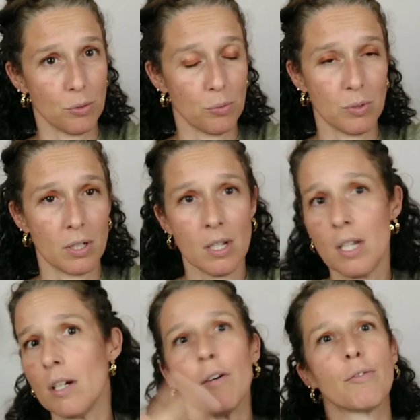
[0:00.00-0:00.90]
you,
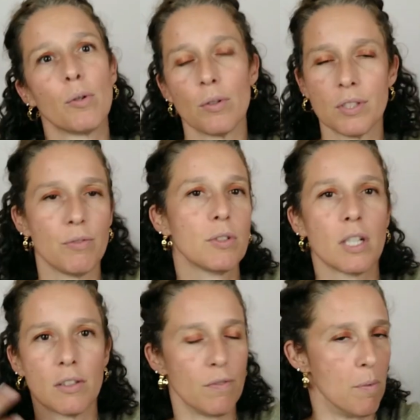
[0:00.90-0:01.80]
of course, if you
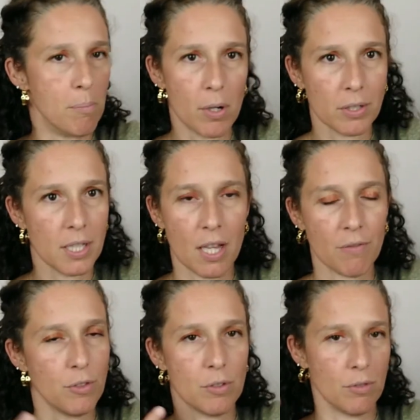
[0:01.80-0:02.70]
got the money
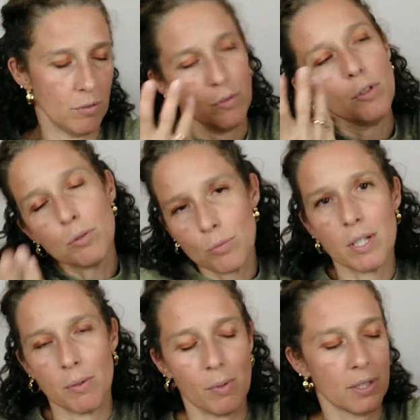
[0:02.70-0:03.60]
and you
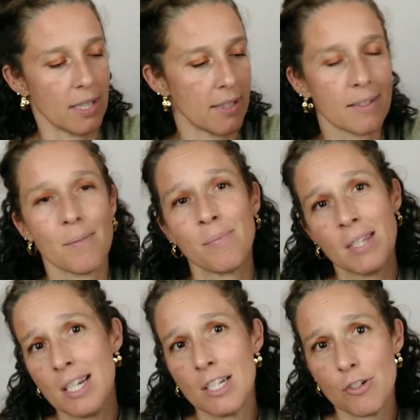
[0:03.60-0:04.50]
really want it,
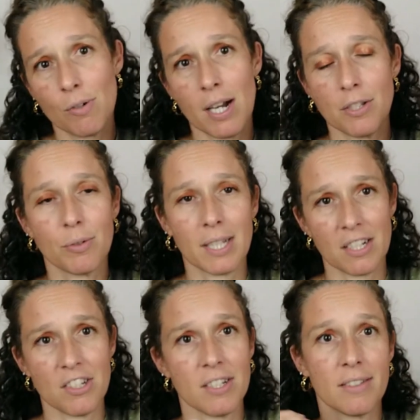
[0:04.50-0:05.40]
try to
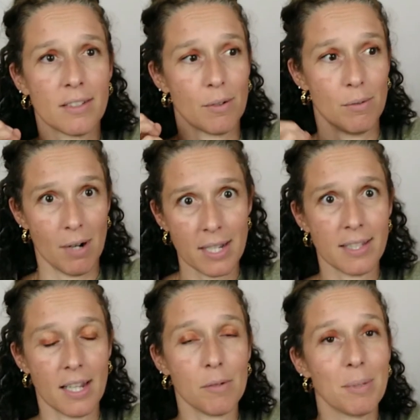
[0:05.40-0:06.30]
catch it
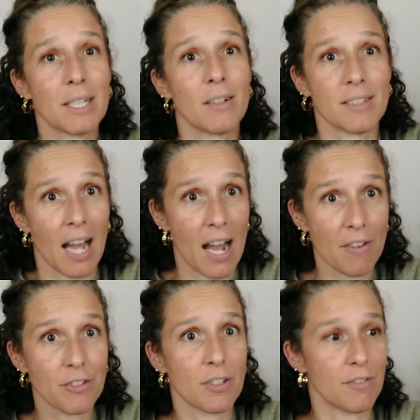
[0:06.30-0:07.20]
right now, because
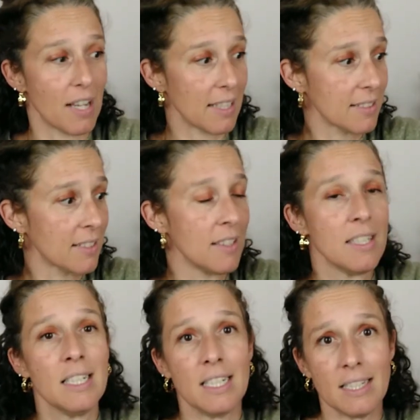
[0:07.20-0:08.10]
after that,
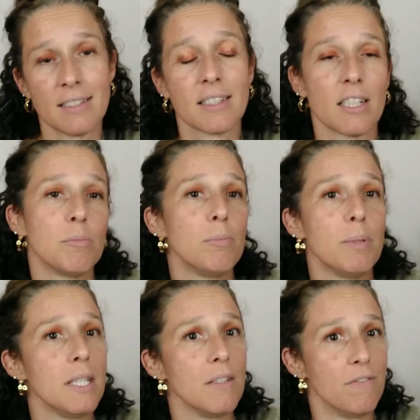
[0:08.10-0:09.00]
it can
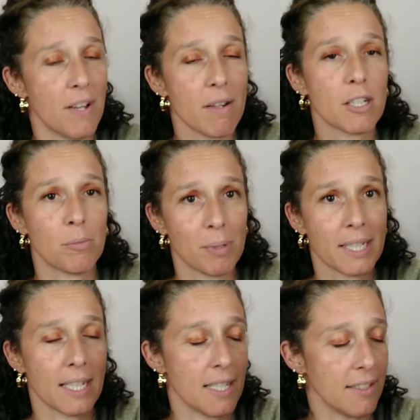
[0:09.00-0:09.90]
be very
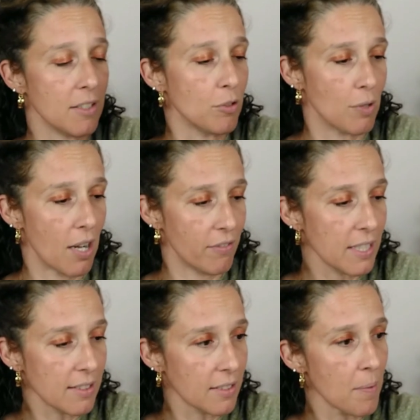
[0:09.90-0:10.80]
complicated to have
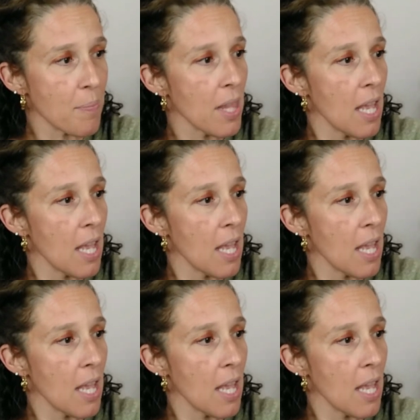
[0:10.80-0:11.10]
it.